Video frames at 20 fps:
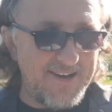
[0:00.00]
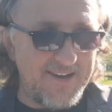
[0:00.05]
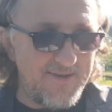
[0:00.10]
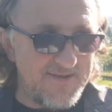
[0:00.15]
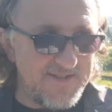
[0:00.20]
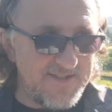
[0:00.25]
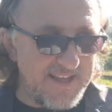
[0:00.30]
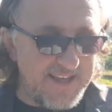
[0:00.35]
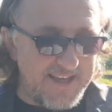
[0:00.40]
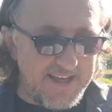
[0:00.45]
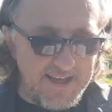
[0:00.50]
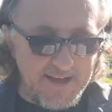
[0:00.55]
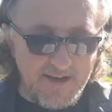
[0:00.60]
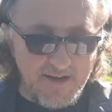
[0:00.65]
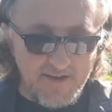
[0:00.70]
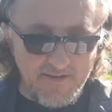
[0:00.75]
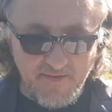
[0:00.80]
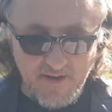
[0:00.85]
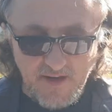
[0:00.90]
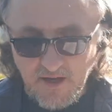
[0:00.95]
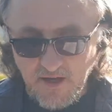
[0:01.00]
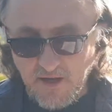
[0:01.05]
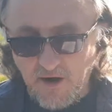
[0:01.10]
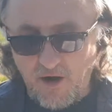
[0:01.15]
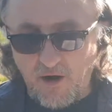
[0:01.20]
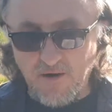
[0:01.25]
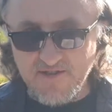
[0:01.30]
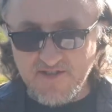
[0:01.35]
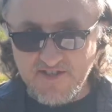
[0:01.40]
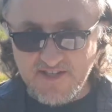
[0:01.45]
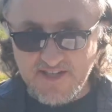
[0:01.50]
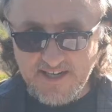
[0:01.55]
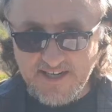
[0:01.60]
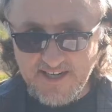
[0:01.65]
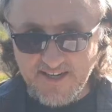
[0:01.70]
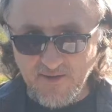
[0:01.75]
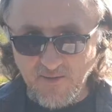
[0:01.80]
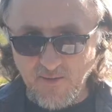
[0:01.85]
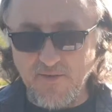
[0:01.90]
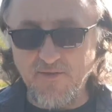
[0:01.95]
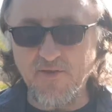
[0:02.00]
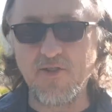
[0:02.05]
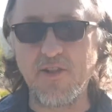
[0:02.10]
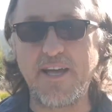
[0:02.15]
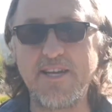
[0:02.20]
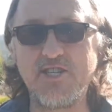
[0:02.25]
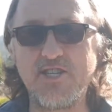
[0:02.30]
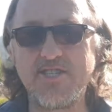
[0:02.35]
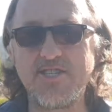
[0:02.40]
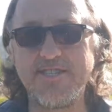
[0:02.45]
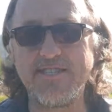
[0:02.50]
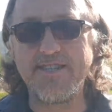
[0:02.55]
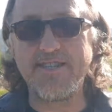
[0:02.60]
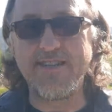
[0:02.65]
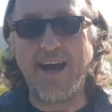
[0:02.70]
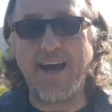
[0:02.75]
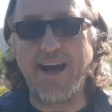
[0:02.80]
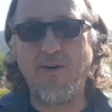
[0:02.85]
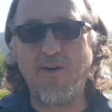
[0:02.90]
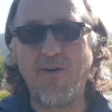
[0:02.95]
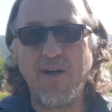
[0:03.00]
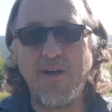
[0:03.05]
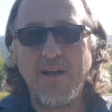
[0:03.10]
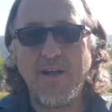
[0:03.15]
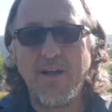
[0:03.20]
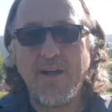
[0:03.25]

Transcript: I was thinking of our study in Revelation and how